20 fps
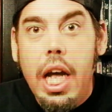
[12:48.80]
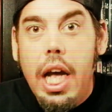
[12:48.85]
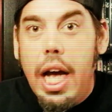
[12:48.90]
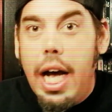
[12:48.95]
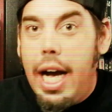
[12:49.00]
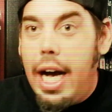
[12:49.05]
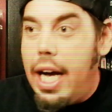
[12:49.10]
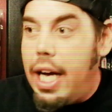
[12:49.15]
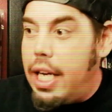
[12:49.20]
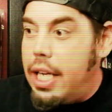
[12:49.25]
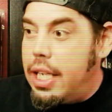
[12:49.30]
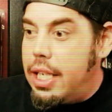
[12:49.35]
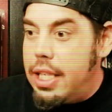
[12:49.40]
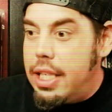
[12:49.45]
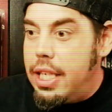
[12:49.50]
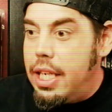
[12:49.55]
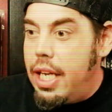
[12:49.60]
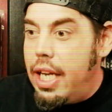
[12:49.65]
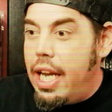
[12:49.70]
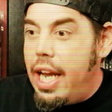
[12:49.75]
And
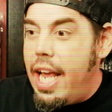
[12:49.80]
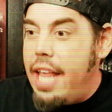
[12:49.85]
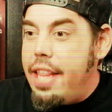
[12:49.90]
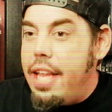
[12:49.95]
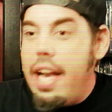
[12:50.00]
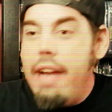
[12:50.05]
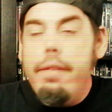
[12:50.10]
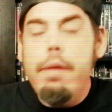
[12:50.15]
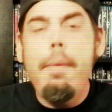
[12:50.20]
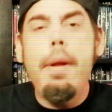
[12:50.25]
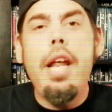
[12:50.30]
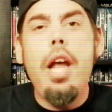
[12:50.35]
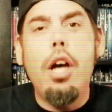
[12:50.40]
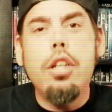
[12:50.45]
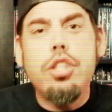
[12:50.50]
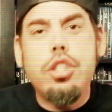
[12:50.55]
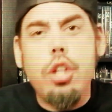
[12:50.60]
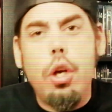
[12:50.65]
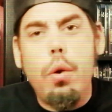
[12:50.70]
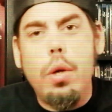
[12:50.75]
then everybody
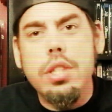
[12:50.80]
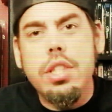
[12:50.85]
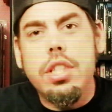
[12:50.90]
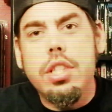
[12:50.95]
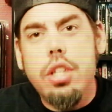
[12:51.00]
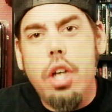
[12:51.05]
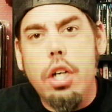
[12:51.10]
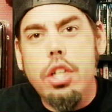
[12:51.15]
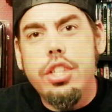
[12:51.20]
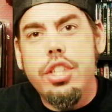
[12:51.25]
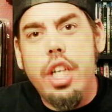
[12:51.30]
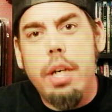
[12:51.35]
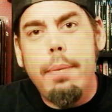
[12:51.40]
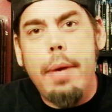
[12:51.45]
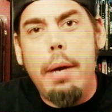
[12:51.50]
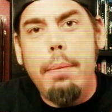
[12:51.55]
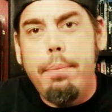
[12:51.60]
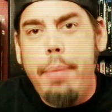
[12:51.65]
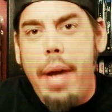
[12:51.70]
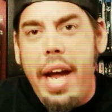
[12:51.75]
also wants to talk shit
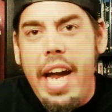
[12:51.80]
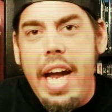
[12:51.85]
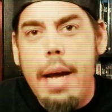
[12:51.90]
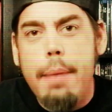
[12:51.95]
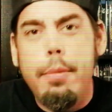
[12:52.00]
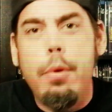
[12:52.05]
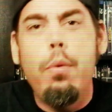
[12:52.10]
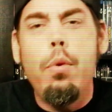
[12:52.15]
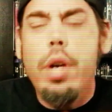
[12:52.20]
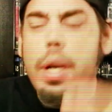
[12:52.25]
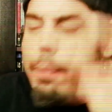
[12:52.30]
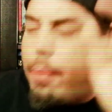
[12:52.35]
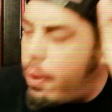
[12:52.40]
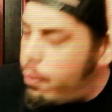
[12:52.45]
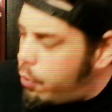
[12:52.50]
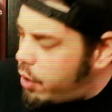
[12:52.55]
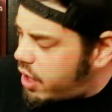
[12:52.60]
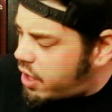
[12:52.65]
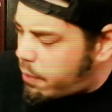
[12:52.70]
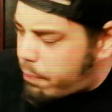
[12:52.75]
about Pam, but we'll get
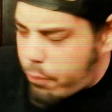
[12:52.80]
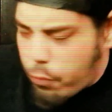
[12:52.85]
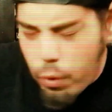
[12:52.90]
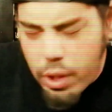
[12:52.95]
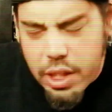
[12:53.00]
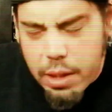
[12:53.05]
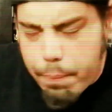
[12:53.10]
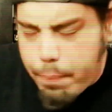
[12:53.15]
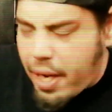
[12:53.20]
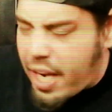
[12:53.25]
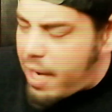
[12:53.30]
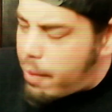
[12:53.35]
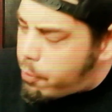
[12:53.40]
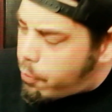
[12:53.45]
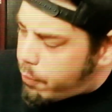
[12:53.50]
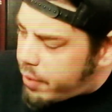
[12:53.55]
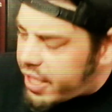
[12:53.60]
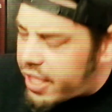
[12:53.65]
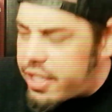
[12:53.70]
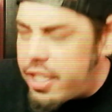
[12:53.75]
to Pam
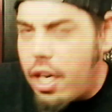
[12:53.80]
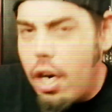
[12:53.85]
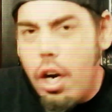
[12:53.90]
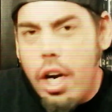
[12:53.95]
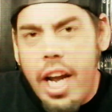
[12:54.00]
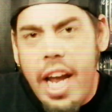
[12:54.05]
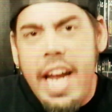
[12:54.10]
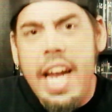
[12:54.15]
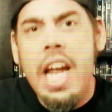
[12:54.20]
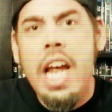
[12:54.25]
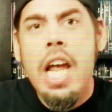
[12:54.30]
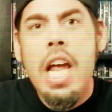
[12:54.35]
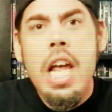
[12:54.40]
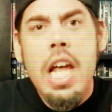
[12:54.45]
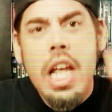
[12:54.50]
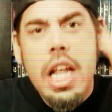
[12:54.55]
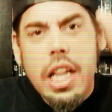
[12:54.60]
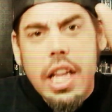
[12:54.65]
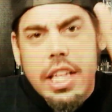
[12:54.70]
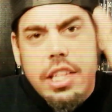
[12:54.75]
when we get there, okay?
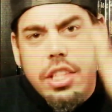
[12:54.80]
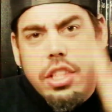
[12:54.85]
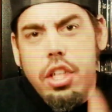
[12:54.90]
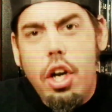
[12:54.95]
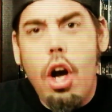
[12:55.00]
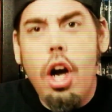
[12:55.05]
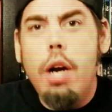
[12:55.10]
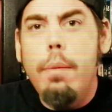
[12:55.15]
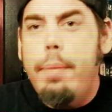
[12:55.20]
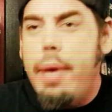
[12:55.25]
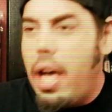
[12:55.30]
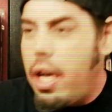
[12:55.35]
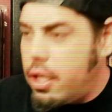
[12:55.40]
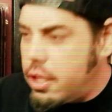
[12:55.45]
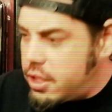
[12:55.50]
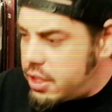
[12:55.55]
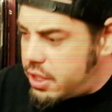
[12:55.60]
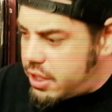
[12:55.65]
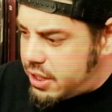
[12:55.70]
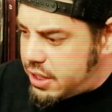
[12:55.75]
Let's talk
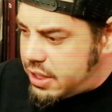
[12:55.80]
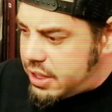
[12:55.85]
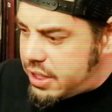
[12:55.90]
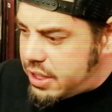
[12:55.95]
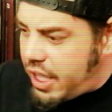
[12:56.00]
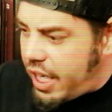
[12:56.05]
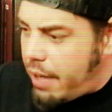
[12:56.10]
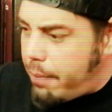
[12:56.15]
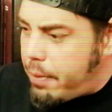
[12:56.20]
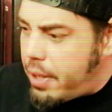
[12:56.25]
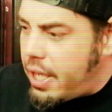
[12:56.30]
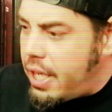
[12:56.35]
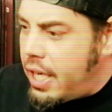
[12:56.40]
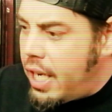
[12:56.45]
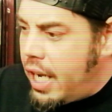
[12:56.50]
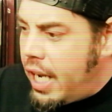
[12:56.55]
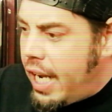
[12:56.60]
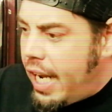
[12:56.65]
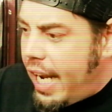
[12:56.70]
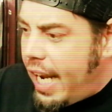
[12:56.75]
about Demon.
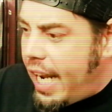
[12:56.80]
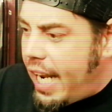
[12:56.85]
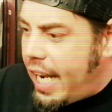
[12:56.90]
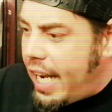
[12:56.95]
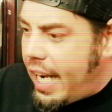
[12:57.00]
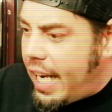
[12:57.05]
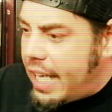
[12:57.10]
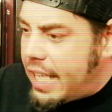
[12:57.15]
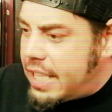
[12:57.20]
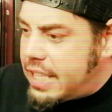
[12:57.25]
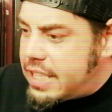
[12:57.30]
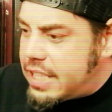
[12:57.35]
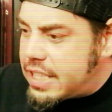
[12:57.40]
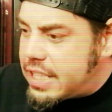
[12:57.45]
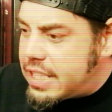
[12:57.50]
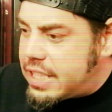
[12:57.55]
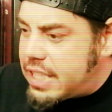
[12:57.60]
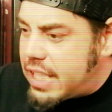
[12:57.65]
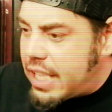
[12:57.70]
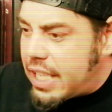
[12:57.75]
And
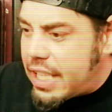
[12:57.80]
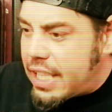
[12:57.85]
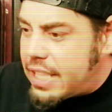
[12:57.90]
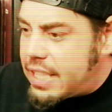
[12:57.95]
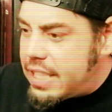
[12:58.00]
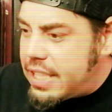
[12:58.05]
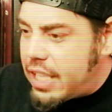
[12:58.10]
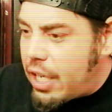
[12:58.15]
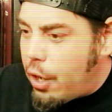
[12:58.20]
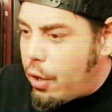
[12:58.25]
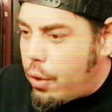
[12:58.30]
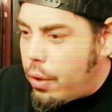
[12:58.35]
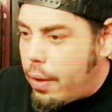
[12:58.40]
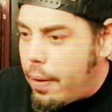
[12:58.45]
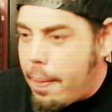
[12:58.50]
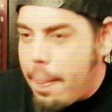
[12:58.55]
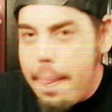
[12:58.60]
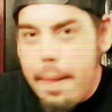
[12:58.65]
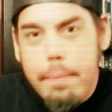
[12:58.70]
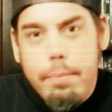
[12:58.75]
just, you know,
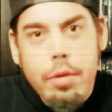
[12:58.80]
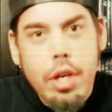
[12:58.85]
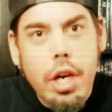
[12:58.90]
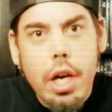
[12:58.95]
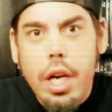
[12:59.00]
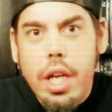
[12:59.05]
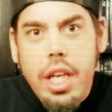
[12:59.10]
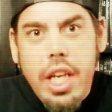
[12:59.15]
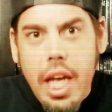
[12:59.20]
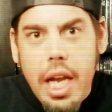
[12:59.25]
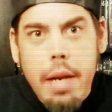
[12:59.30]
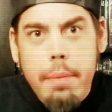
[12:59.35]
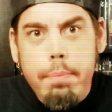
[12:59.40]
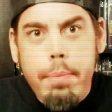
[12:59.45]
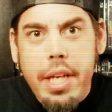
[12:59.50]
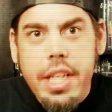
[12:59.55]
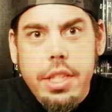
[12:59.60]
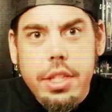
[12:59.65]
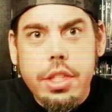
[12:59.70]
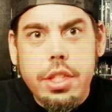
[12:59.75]
you're gonna get it,
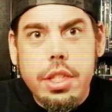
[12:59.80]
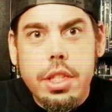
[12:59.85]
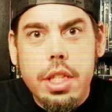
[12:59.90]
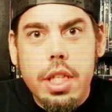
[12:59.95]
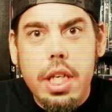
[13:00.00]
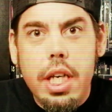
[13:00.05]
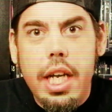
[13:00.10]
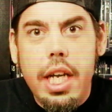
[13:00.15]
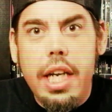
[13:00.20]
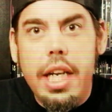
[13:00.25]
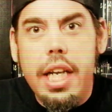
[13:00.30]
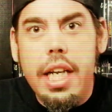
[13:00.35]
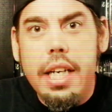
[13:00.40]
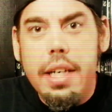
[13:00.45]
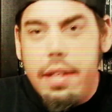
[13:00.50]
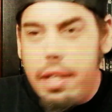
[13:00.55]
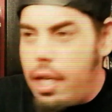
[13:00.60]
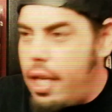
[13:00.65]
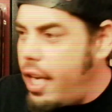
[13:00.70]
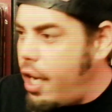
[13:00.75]
bitch. And
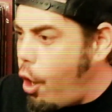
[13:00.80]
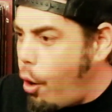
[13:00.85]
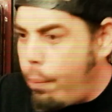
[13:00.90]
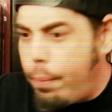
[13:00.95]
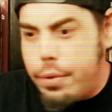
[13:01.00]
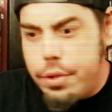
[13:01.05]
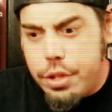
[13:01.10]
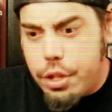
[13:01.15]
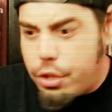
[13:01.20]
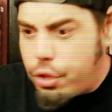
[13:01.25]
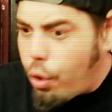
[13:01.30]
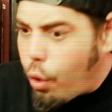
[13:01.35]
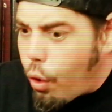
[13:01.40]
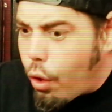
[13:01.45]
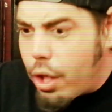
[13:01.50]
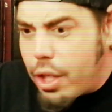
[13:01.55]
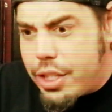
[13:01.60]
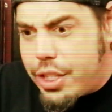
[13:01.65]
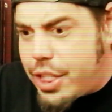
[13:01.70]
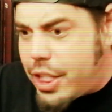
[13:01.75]
then he opens the
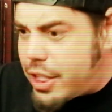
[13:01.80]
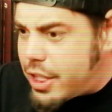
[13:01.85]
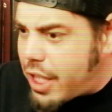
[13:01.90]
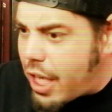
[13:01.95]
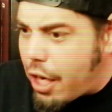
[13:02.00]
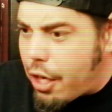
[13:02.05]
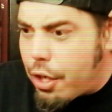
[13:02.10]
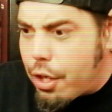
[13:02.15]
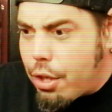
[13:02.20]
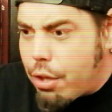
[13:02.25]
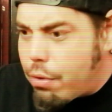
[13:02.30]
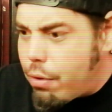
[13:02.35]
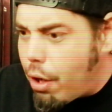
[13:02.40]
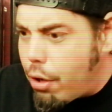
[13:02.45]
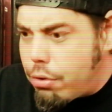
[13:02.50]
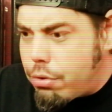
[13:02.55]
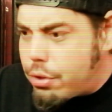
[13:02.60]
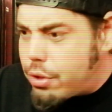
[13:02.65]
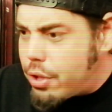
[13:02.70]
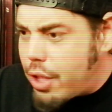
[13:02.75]
door, and she's got her
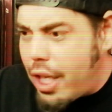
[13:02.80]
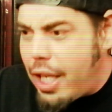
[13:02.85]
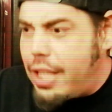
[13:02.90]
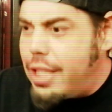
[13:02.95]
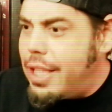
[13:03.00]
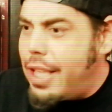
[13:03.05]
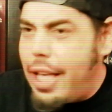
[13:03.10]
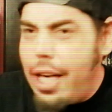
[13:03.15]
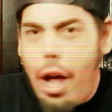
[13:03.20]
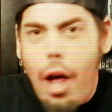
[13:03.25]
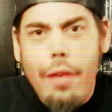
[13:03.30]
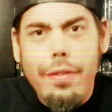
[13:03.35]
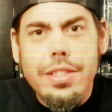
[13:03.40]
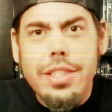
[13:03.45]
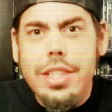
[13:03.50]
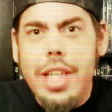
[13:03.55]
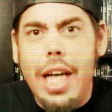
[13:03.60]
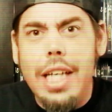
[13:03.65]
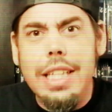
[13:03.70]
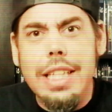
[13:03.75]
throat slit. And then all of a
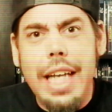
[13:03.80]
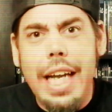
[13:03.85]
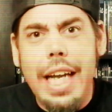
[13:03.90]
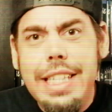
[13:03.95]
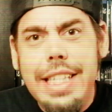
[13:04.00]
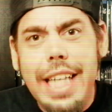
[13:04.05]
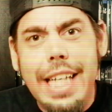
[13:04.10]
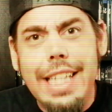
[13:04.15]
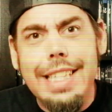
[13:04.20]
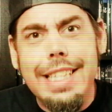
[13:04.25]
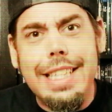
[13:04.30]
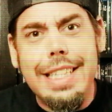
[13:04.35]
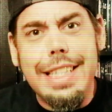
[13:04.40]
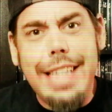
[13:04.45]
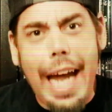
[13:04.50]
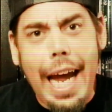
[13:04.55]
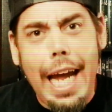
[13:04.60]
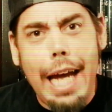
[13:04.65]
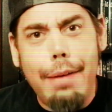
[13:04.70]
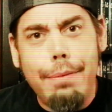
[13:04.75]
sudden, getting
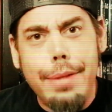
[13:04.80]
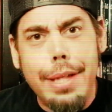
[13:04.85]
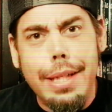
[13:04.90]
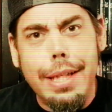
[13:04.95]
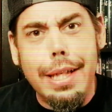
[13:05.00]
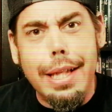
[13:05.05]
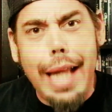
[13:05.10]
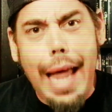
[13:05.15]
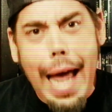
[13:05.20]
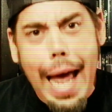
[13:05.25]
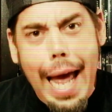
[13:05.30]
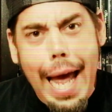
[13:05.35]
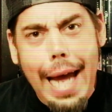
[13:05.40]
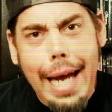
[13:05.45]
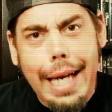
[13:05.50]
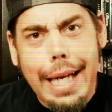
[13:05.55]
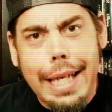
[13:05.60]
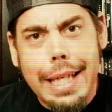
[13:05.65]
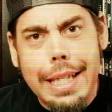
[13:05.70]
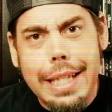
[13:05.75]
stabbed in the
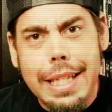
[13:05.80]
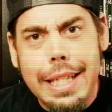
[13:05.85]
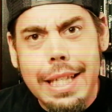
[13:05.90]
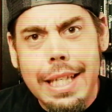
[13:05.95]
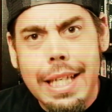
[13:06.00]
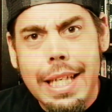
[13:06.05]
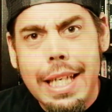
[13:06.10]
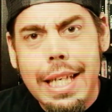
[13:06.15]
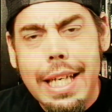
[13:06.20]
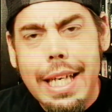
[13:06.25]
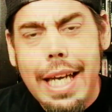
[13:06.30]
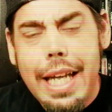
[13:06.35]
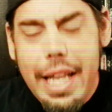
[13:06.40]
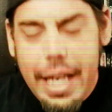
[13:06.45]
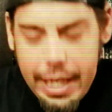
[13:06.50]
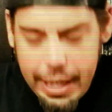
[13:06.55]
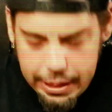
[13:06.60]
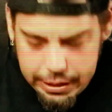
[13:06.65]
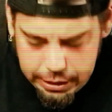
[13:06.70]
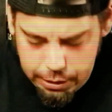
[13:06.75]
leg. And then
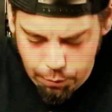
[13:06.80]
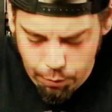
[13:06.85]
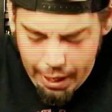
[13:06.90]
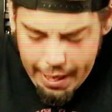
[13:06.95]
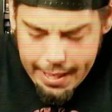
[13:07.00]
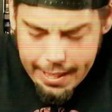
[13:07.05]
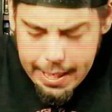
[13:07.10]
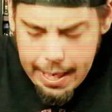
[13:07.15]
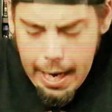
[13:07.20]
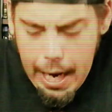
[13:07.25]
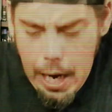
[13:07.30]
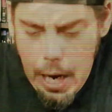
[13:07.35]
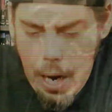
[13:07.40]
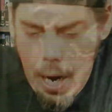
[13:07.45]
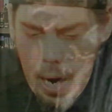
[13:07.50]
he gets it right there.